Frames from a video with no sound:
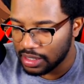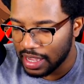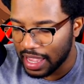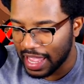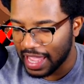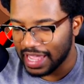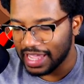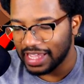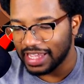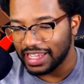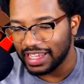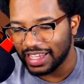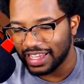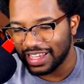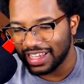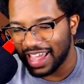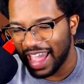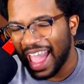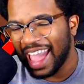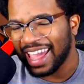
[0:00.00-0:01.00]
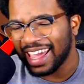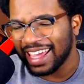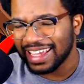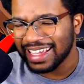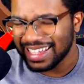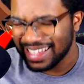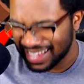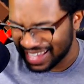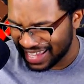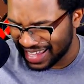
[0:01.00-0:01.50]

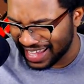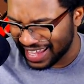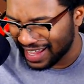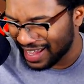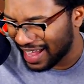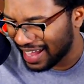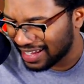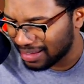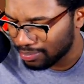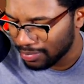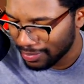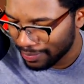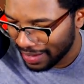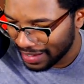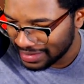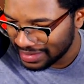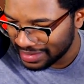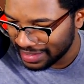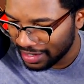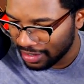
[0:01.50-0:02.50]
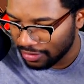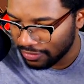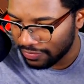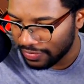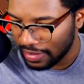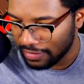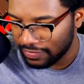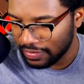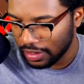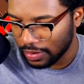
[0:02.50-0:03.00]
Hey, yeah, I can be myself.
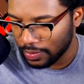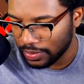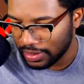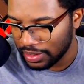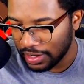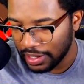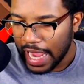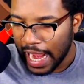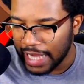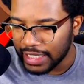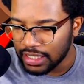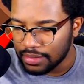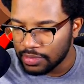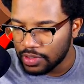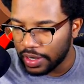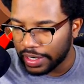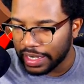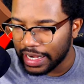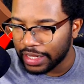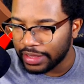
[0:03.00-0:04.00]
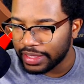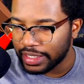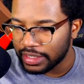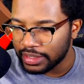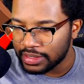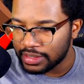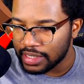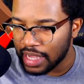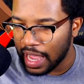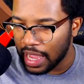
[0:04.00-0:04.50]
I fuck with that. As I'm looking at
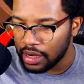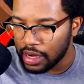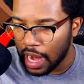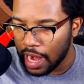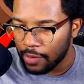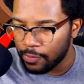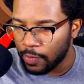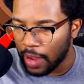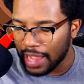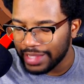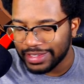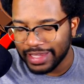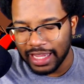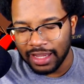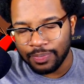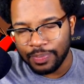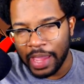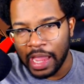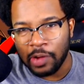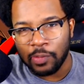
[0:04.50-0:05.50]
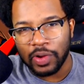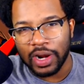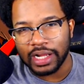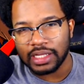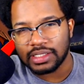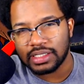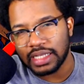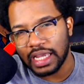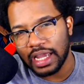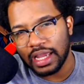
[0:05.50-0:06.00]
this, I take back what I
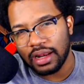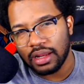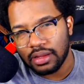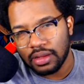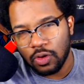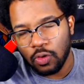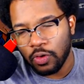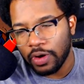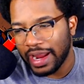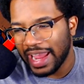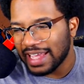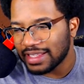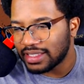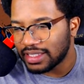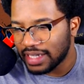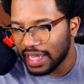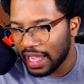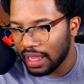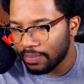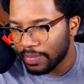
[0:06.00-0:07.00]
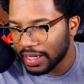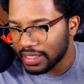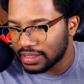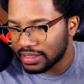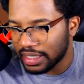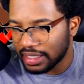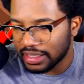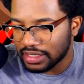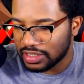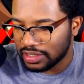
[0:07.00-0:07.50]
said or hinted at by
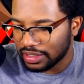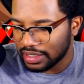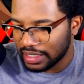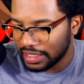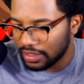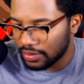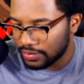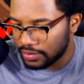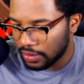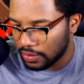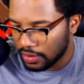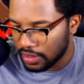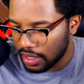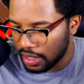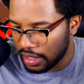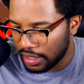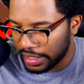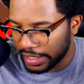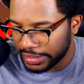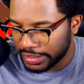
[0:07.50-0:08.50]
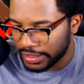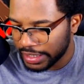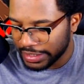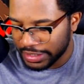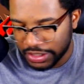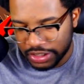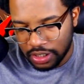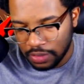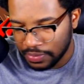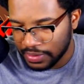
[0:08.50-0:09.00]
saying this could kill Dokkan.
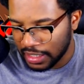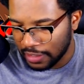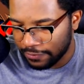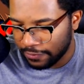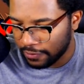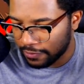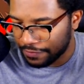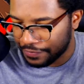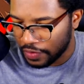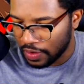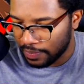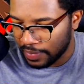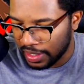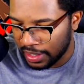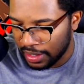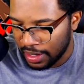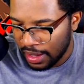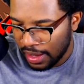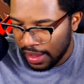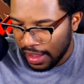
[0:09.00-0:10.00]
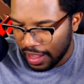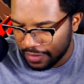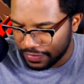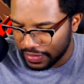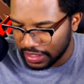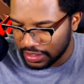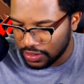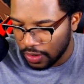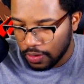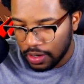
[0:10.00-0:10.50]
It's so different from it. I feel
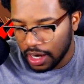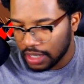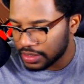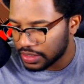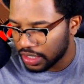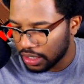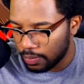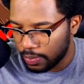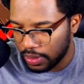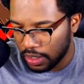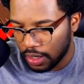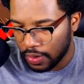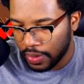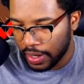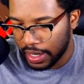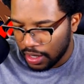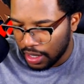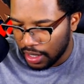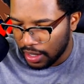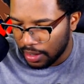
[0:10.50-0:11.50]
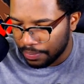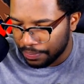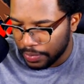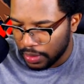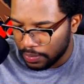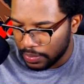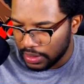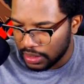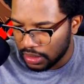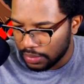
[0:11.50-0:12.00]
like Dokkan's gonna be all right.
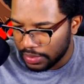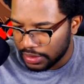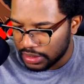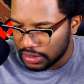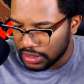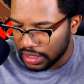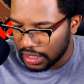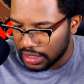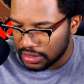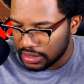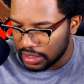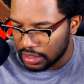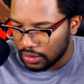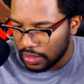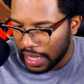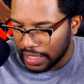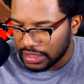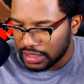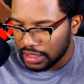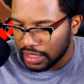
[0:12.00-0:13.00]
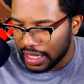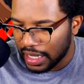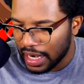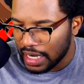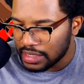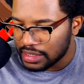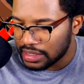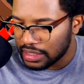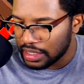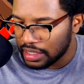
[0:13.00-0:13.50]
Let me just get a single. Actually, can
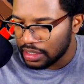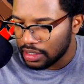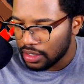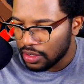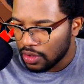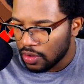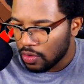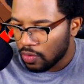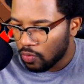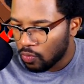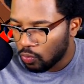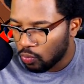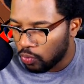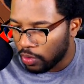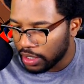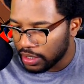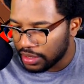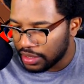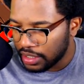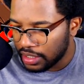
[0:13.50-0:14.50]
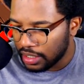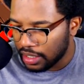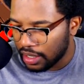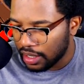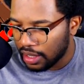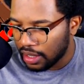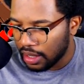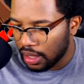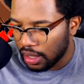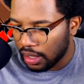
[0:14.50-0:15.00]
I see what the
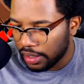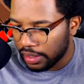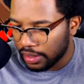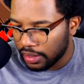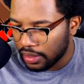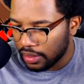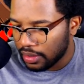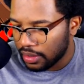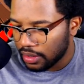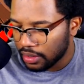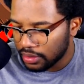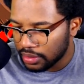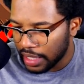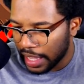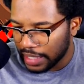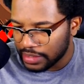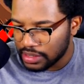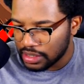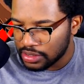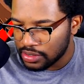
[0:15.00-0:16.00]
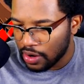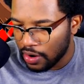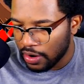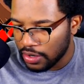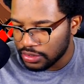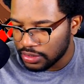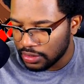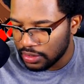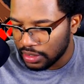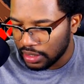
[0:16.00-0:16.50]

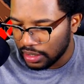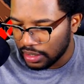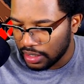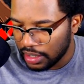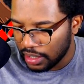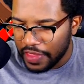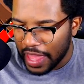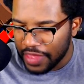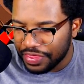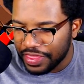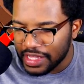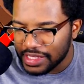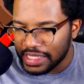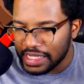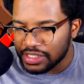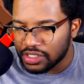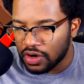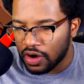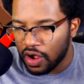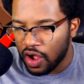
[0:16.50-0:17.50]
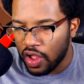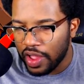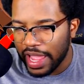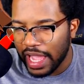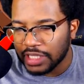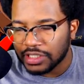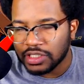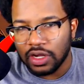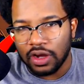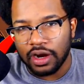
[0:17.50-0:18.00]
SSRs are looking like? I think these are all
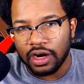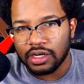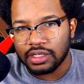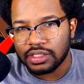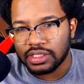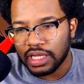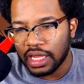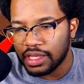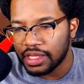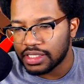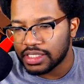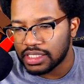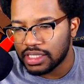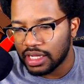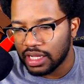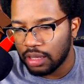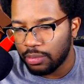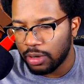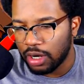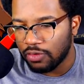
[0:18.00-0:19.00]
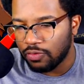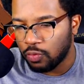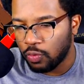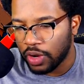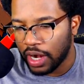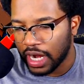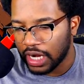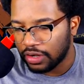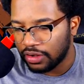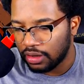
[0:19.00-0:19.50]
SRs, and this is the limit of
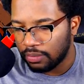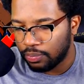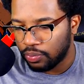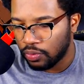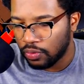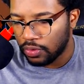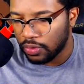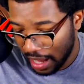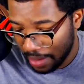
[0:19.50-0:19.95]
what I could pull.